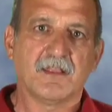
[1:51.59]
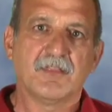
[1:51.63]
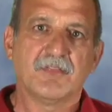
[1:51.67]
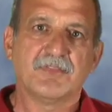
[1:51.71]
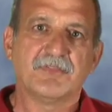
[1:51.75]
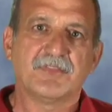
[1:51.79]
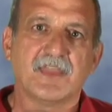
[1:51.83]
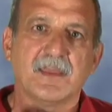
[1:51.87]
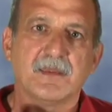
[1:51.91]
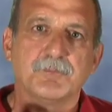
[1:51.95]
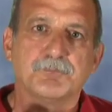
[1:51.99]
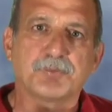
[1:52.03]

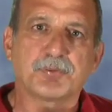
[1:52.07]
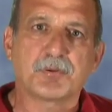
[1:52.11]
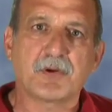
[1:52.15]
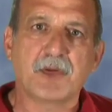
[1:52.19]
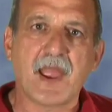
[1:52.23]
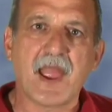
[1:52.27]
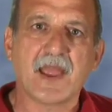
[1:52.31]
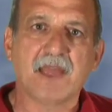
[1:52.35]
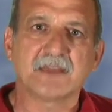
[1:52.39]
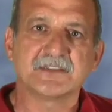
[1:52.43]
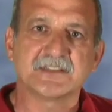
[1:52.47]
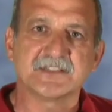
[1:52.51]
they
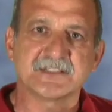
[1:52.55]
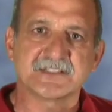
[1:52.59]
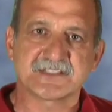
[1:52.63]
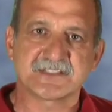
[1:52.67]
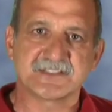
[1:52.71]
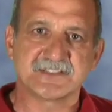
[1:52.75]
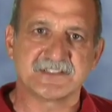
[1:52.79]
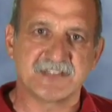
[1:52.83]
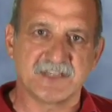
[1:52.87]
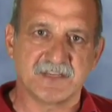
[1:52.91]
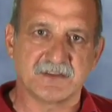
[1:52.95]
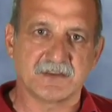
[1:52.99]

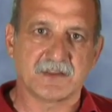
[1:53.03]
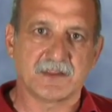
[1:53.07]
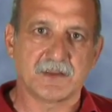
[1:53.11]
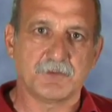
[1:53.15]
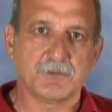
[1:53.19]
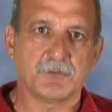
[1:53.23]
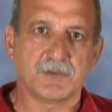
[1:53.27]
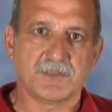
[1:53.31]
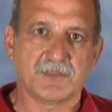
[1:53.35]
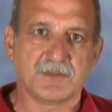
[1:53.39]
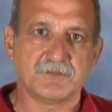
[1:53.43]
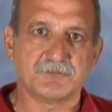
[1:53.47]
practiced dealing
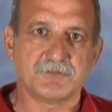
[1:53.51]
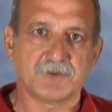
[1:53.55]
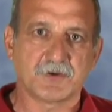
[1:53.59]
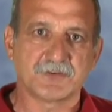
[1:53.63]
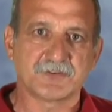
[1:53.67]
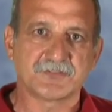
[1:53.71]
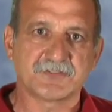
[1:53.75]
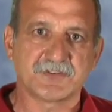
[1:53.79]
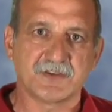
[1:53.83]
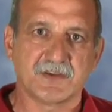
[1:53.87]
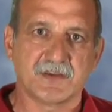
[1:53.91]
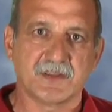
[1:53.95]
with
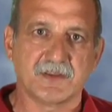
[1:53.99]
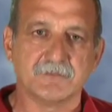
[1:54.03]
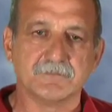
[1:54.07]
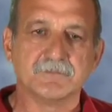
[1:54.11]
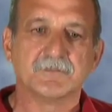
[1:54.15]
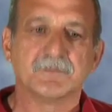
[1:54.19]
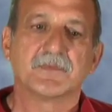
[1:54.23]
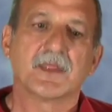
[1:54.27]
adversity.